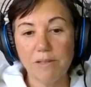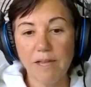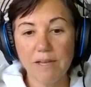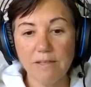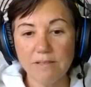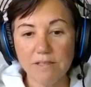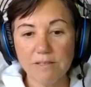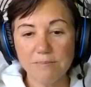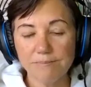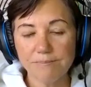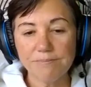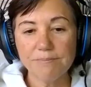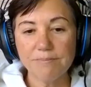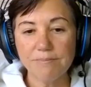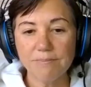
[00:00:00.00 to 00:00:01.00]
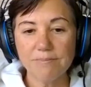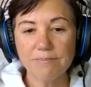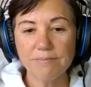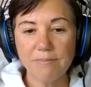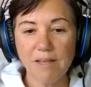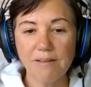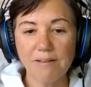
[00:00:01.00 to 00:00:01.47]
So
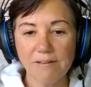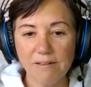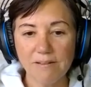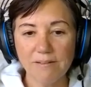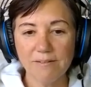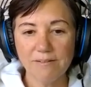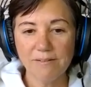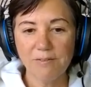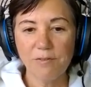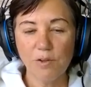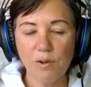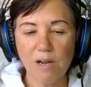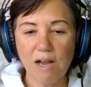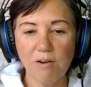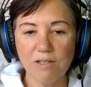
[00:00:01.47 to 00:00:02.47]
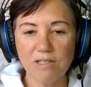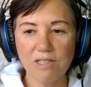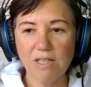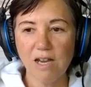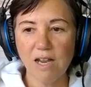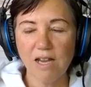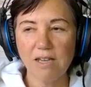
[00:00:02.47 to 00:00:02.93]
people can read
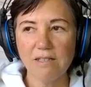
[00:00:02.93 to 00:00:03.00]
it,